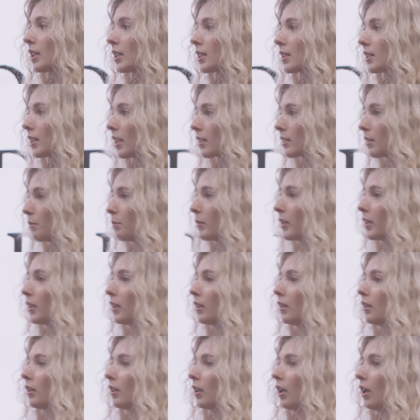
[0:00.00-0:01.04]
this doesn't
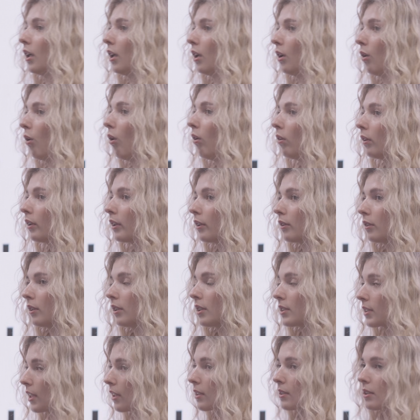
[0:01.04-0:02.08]
mean
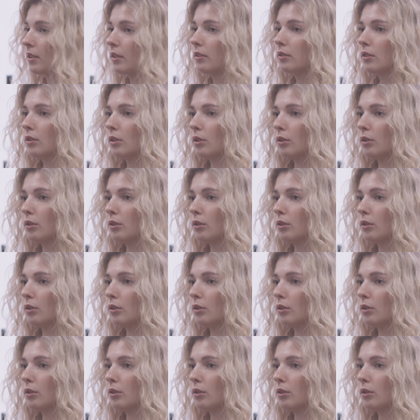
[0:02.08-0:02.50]
this doesn't